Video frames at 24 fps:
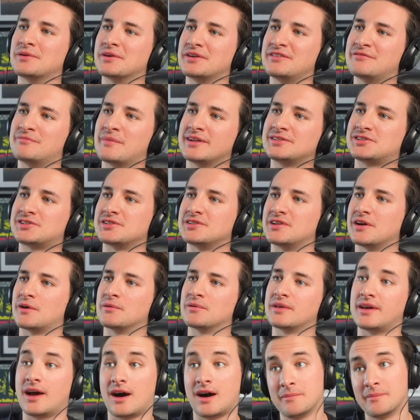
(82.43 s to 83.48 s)
you've mentioned
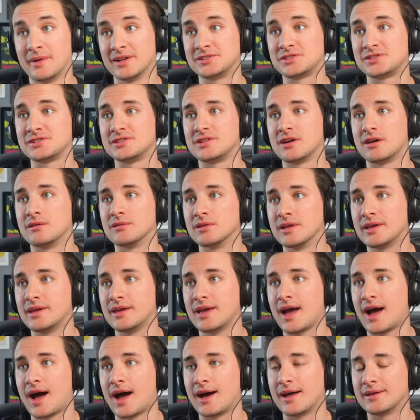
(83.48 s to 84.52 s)
Ole, I mentioned Ole,
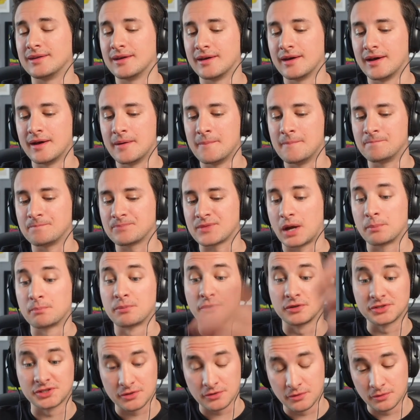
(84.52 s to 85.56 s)
and um, I
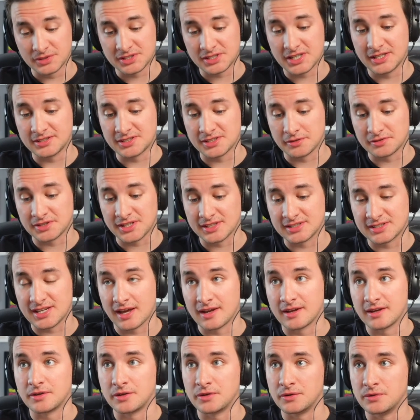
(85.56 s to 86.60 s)
brought it up with Tito
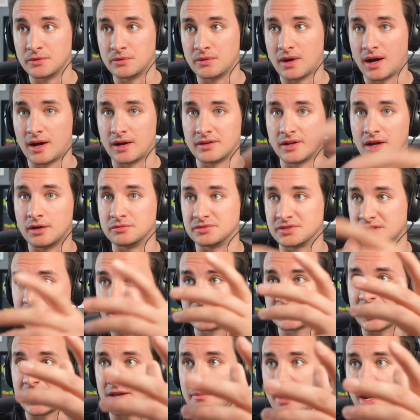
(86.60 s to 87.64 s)
Santana, who I know is in the
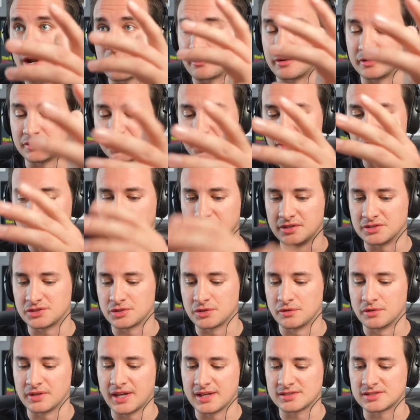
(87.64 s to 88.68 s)
same area as you, and you
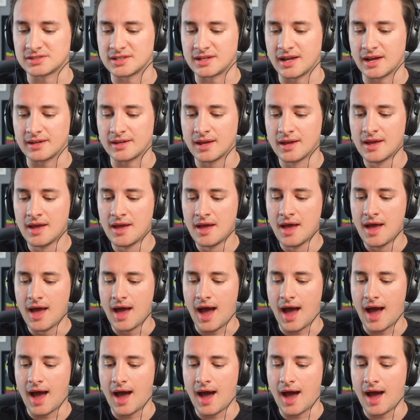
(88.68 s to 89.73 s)
taught yesterday.
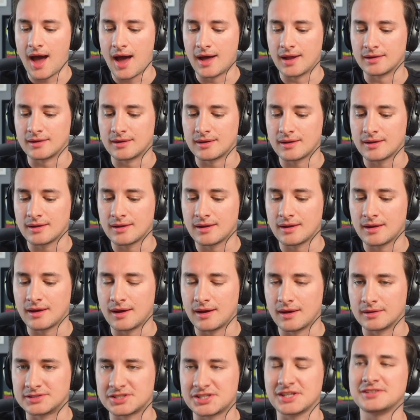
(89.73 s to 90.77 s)
And
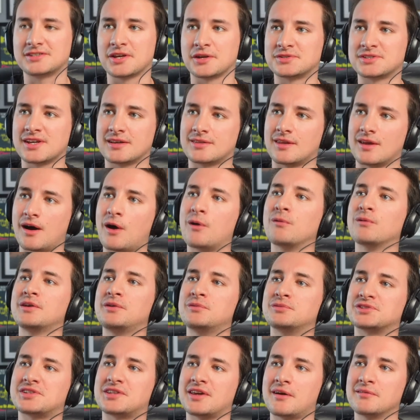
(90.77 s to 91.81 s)
Tito said that Ole
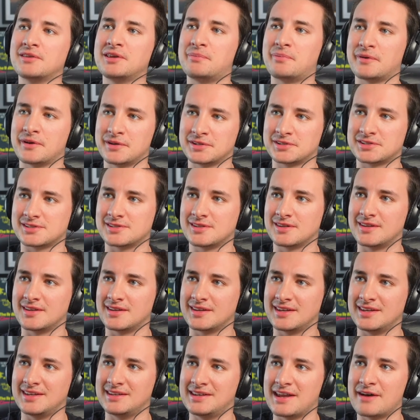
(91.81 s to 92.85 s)
was the only person that
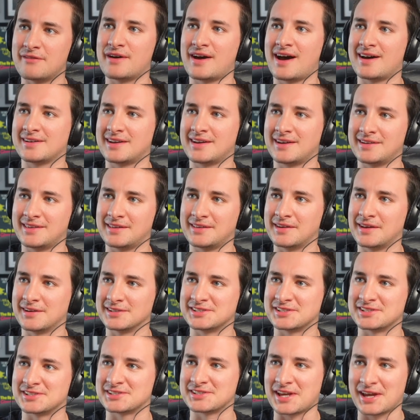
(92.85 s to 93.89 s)
he never had anything
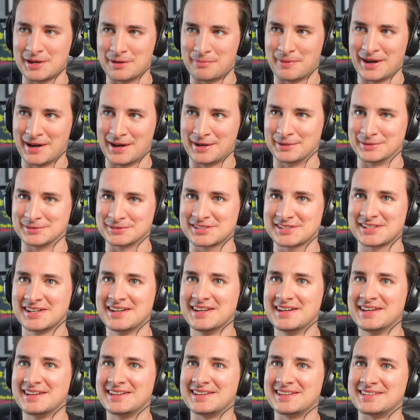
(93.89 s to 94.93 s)
nice to say about.
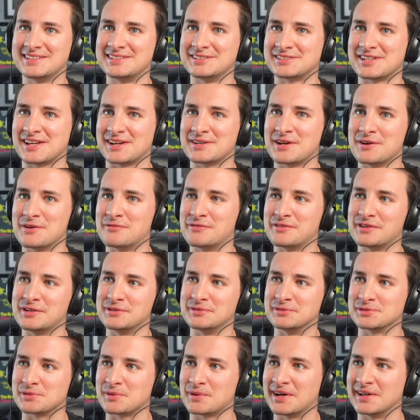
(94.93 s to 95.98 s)
Uh, does that go for you
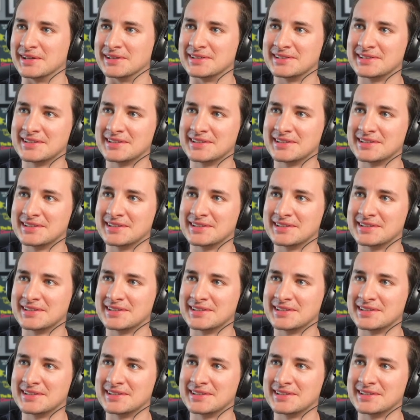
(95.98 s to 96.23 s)
as well?